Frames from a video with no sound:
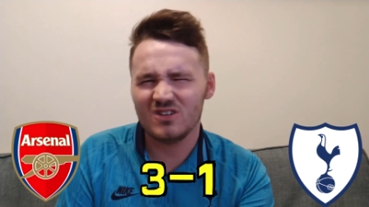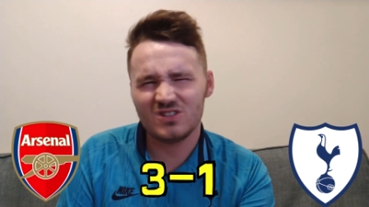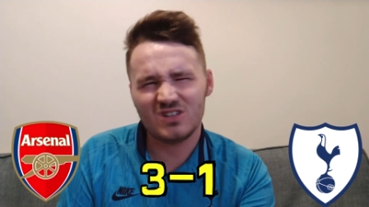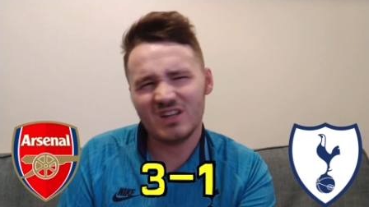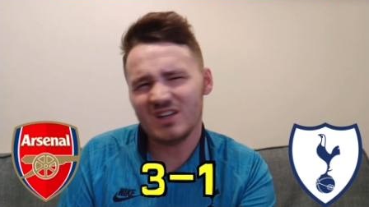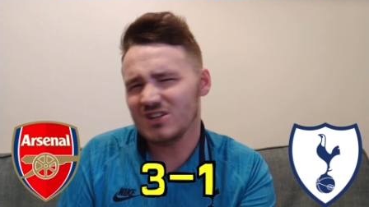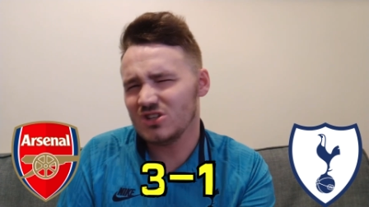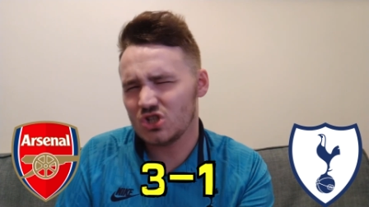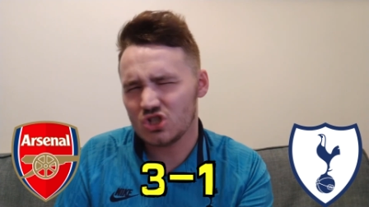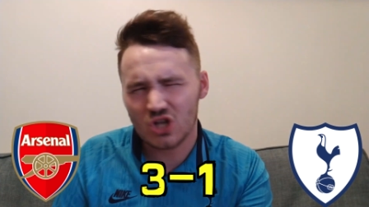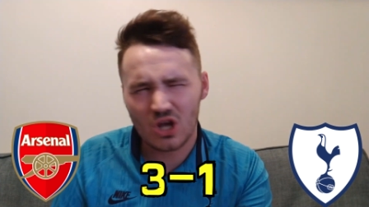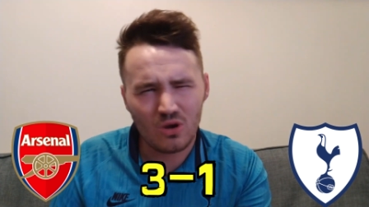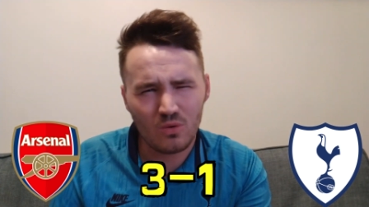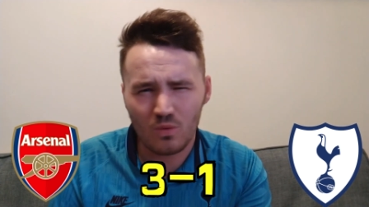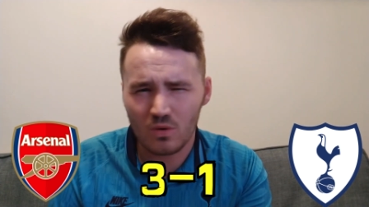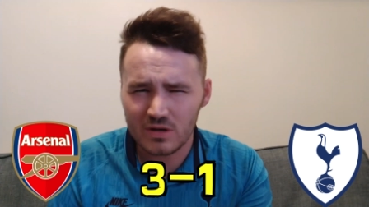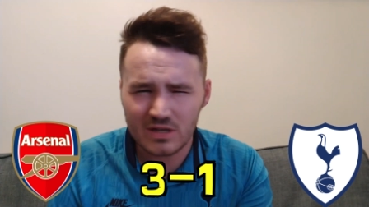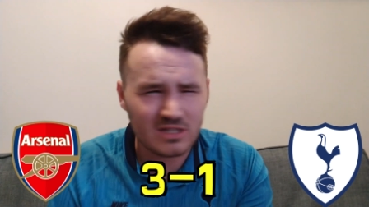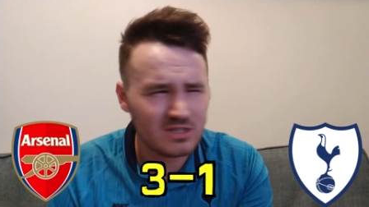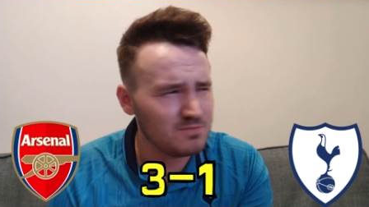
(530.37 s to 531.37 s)
Didn't show
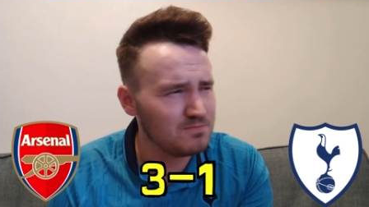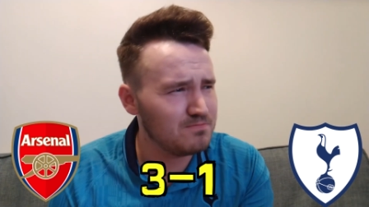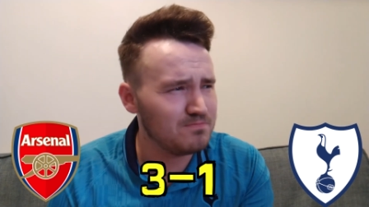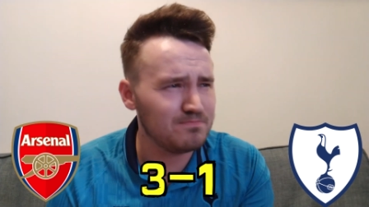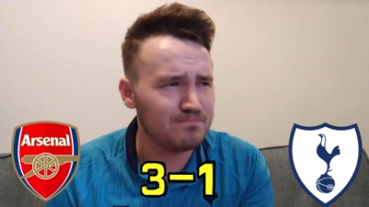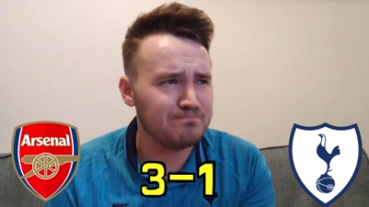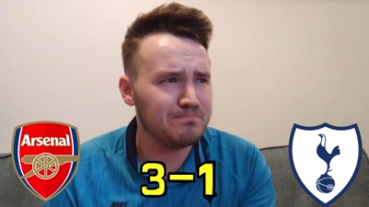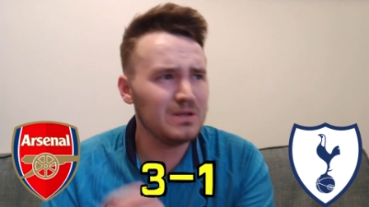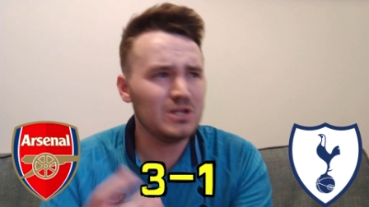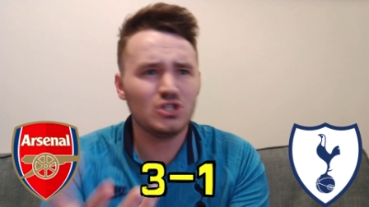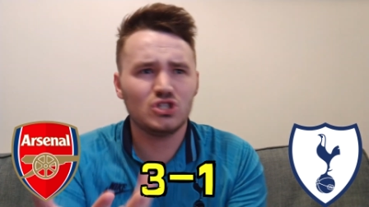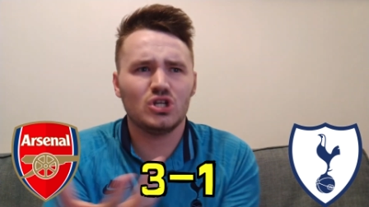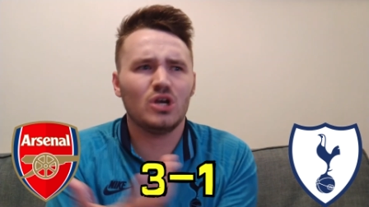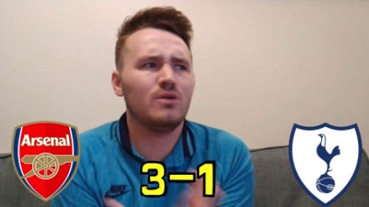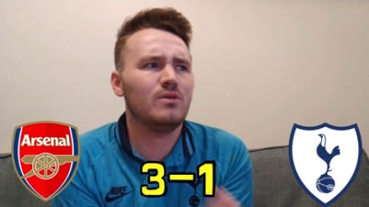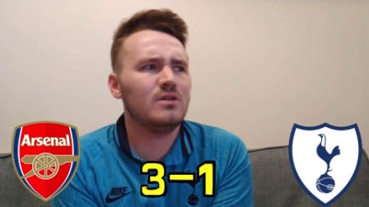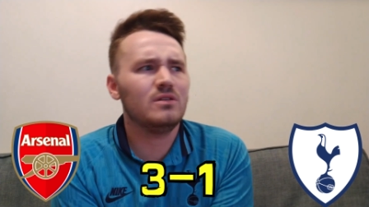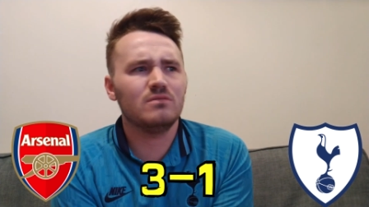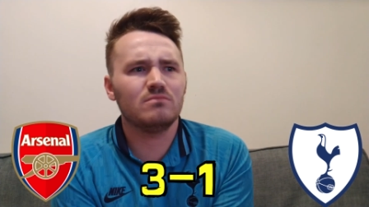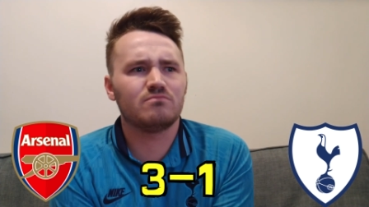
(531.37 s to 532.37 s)
what he's been
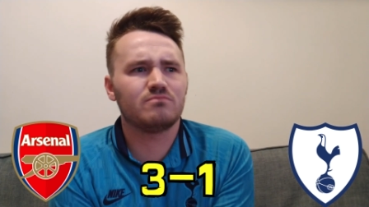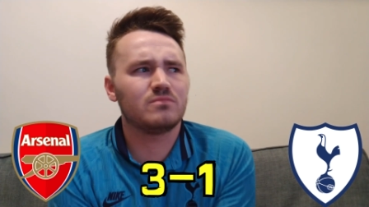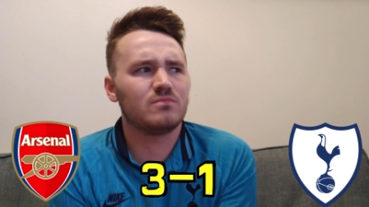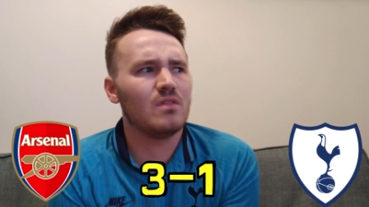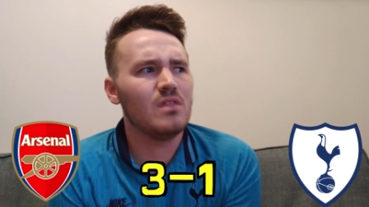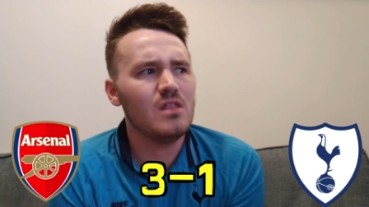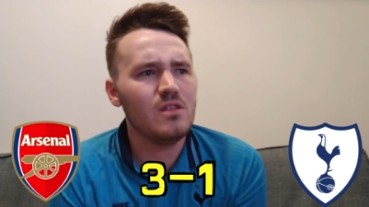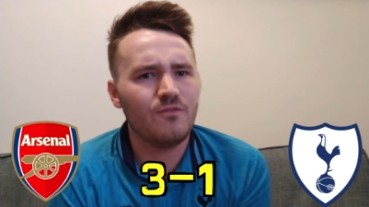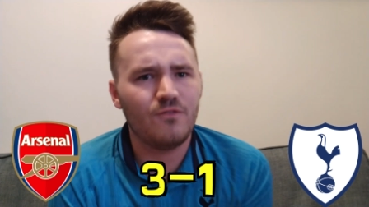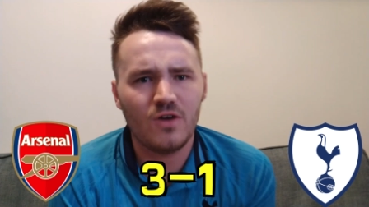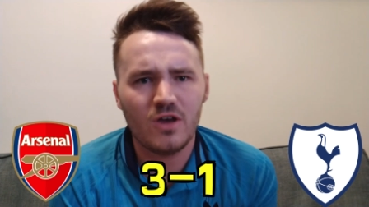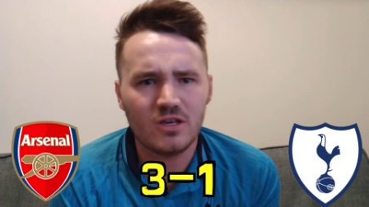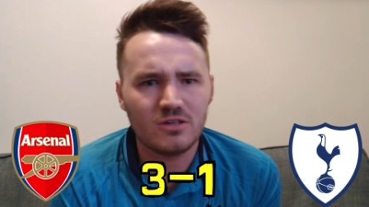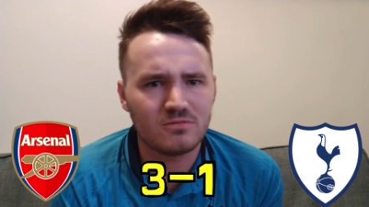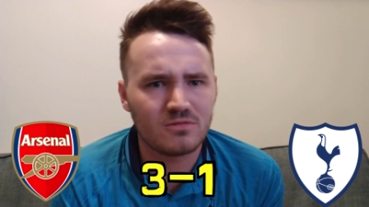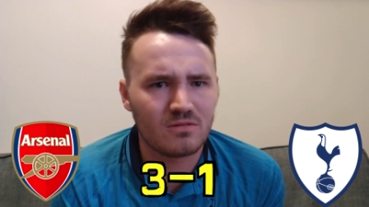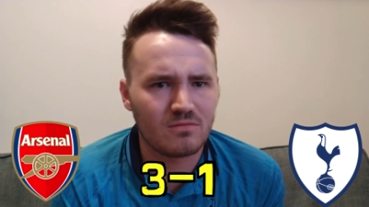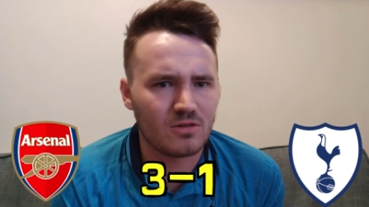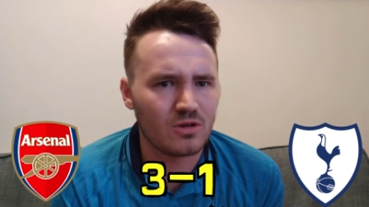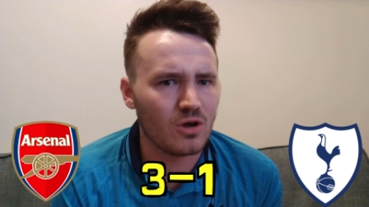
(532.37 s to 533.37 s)
showing in the
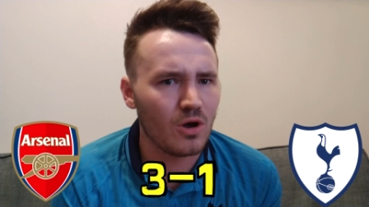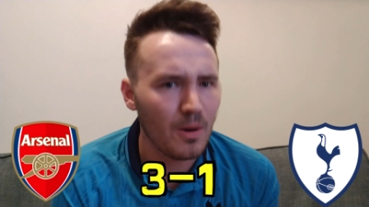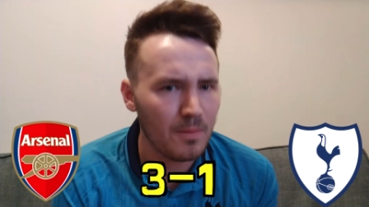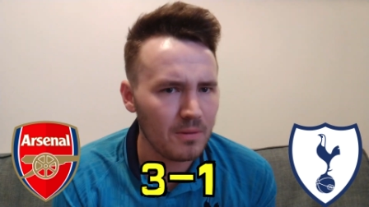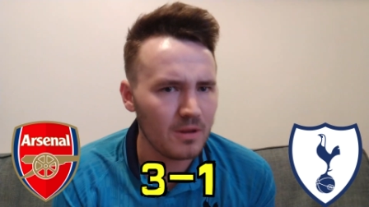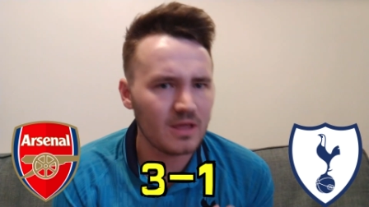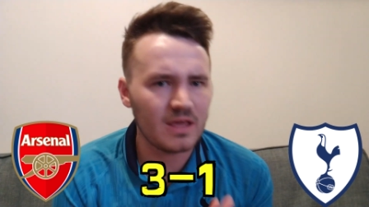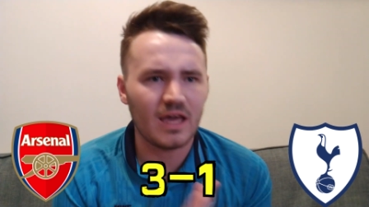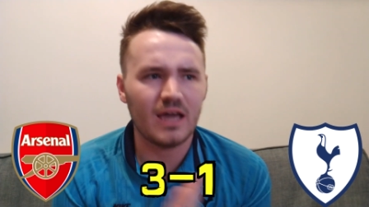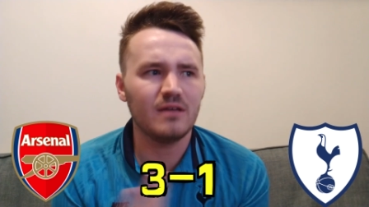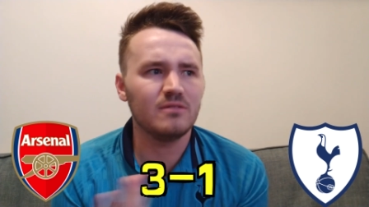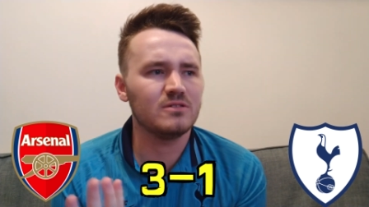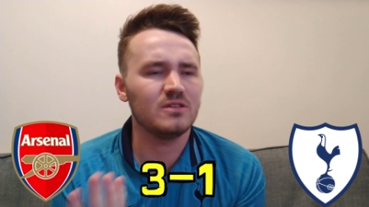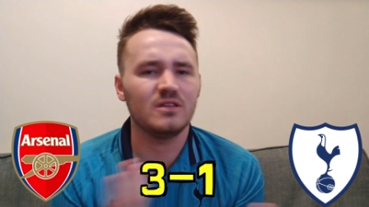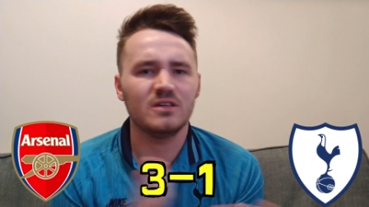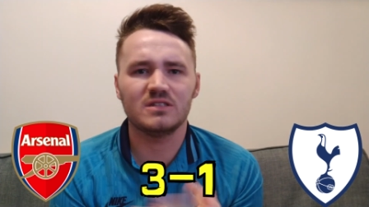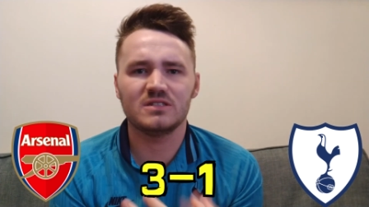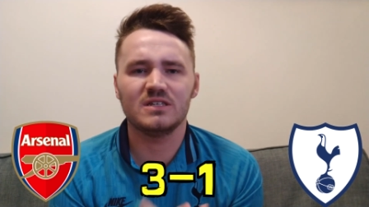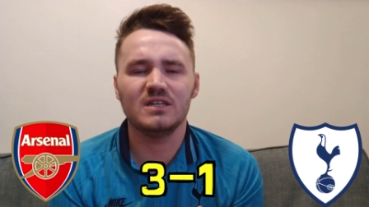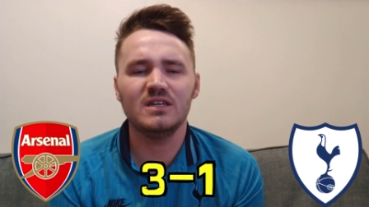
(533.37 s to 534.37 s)
first couple of games of
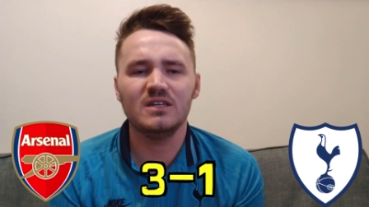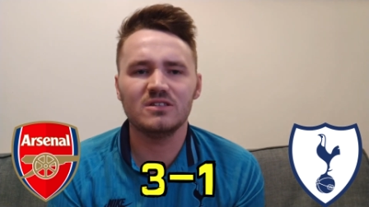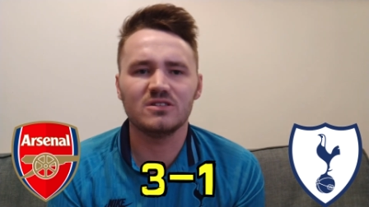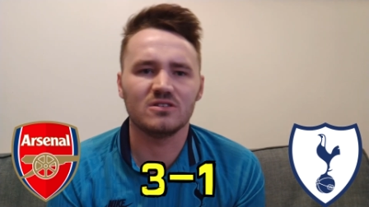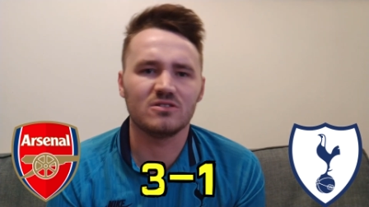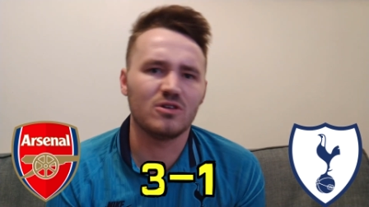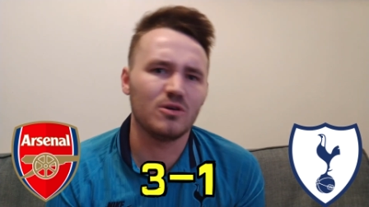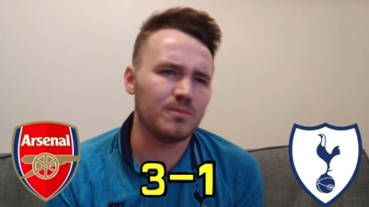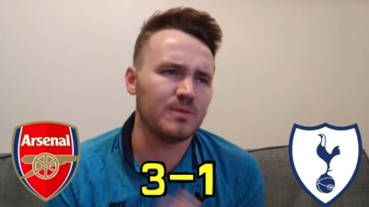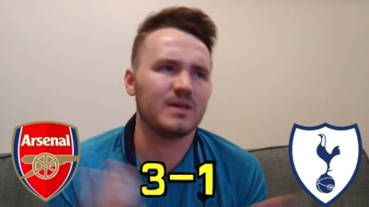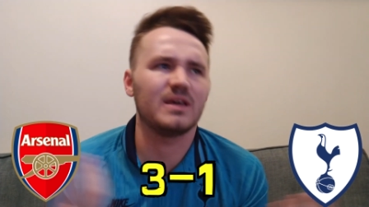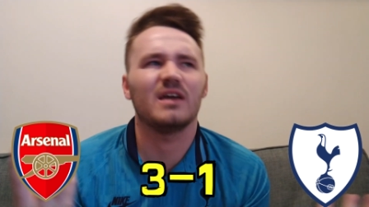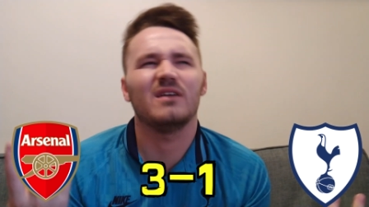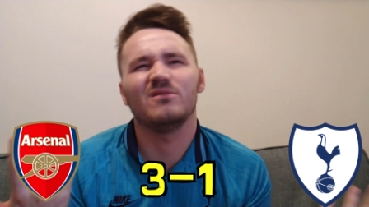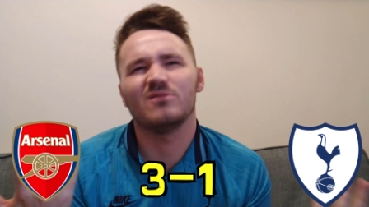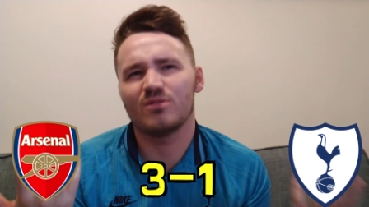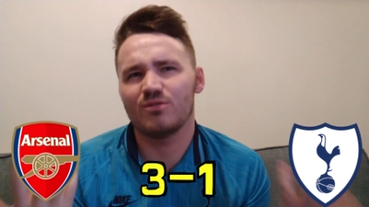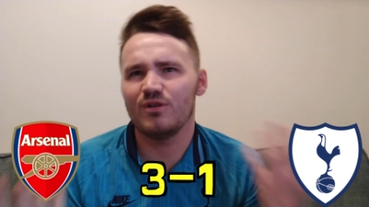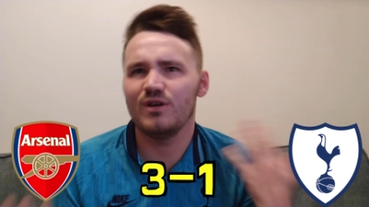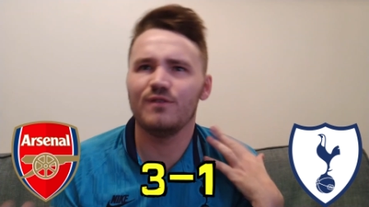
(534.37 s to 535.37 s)
this season, couple of
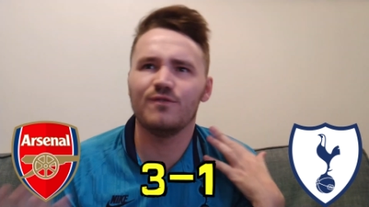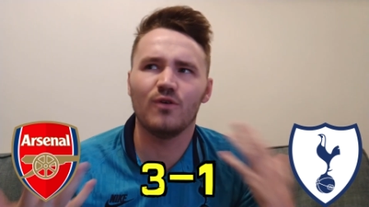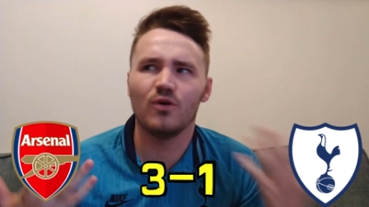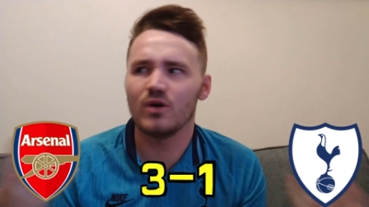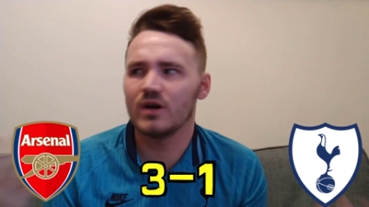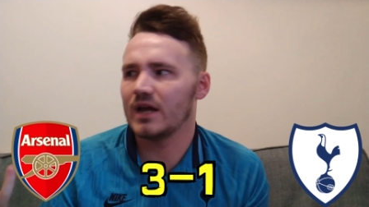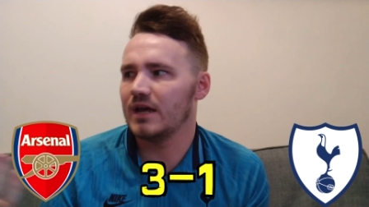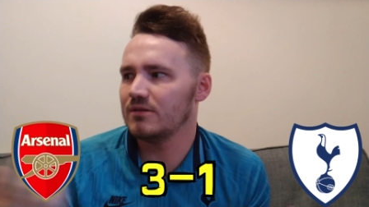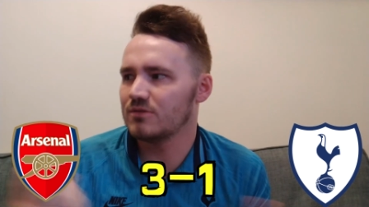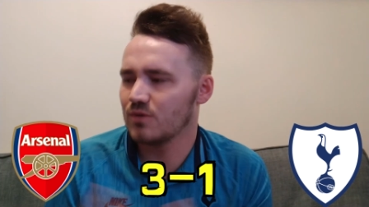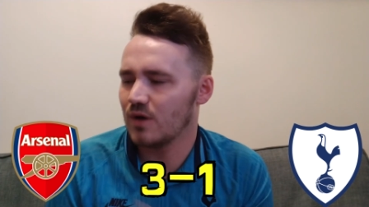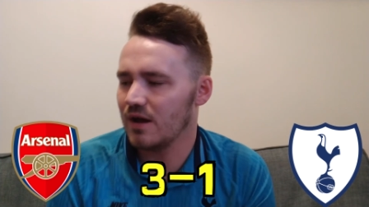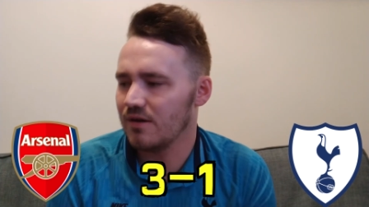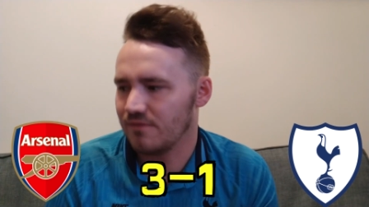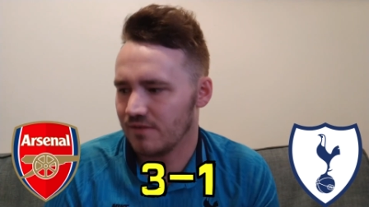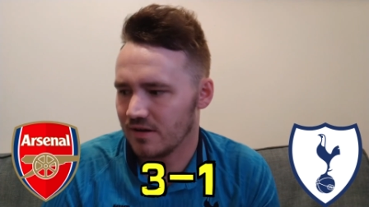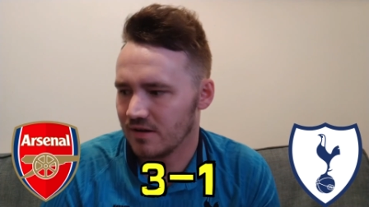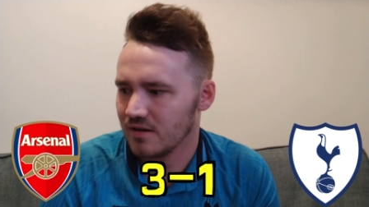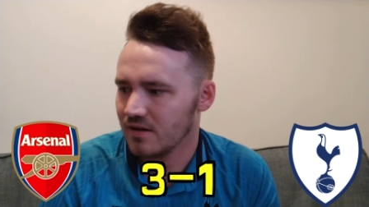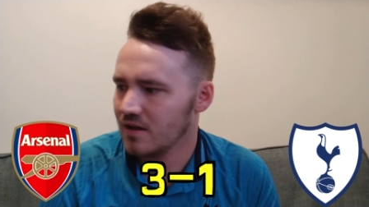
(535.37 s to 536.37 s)
games, three, four games,
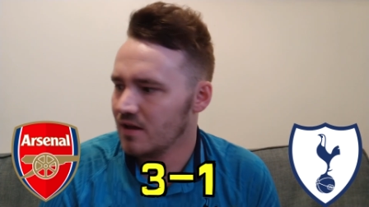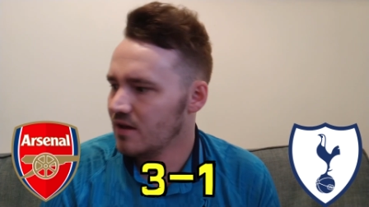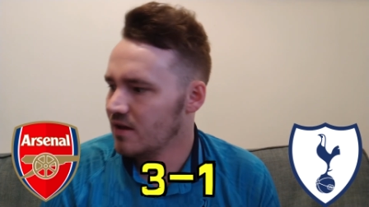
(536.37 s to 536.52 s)
whatever.